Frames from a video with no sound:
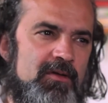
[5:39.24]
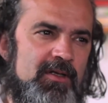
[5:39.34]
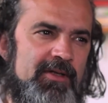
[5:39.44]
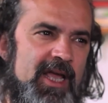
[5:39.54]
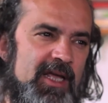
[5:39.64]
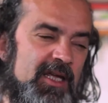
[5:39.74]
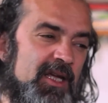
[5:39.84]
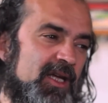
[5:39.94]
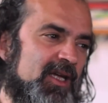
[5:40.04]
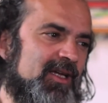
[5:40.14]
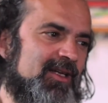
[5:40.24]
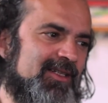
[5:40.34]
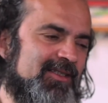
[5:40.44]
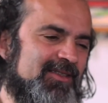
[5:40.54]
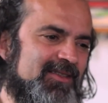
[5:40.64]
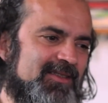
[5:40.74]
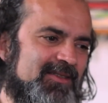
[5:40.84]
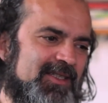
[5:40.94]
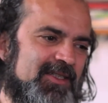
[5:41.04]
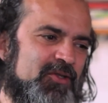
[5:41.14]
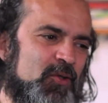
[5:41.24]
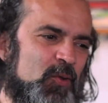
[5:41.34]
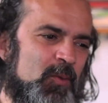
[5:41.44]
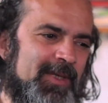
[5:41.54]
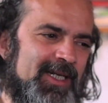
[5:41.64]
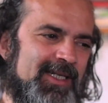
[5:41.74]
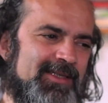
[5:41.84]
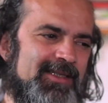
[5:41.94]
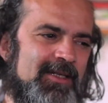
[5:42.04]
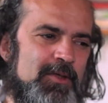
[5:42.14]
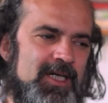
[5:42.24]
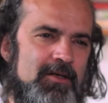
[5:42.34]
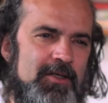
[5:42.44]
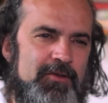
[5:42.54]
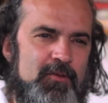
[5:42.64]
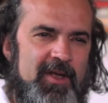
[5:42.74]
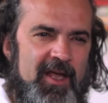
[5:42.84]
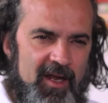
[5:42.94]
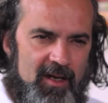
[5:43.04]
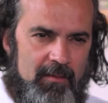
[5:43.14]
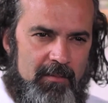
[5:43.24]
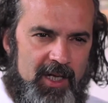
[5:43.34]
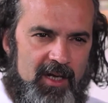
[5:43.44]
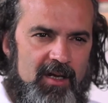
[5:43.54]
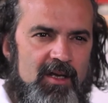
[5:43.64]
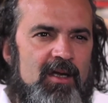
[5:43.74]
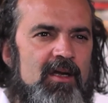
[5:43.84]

they uh, they told me that they were going to kill me